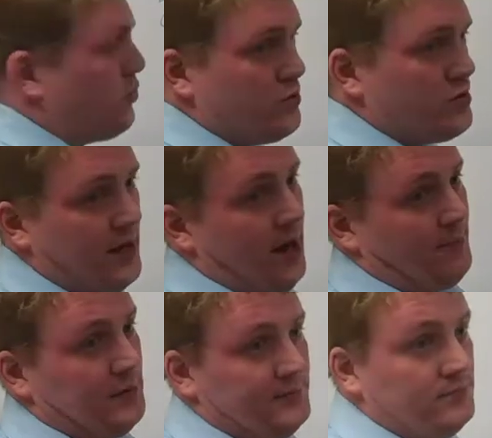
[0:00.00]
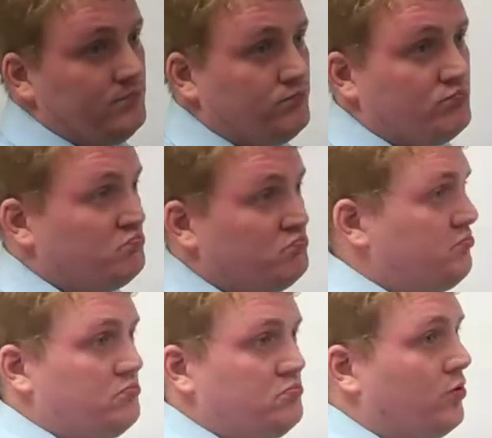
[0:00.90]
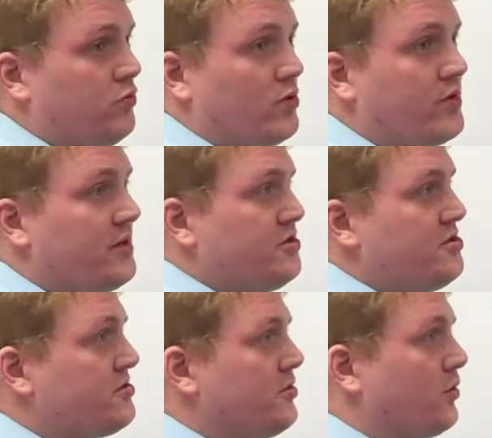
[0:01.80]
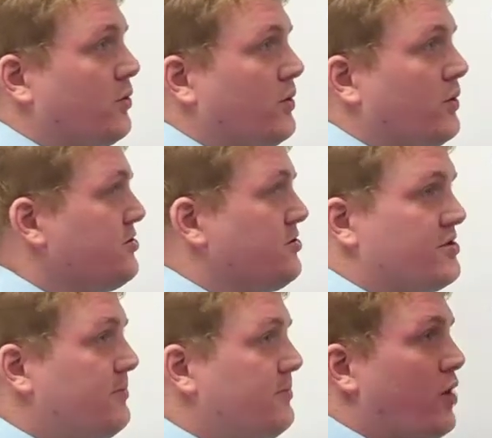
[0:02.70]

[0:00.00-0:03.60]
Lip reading: to stop. Before then, you just don't quit. You just keep